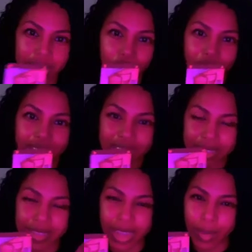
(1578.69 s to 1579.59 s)
The card
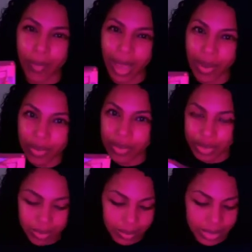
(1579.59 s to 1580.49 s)
still came out. You
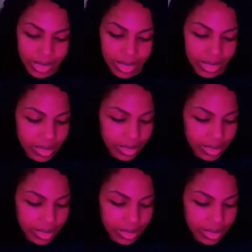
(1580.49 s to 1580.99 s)
see what I'm saying?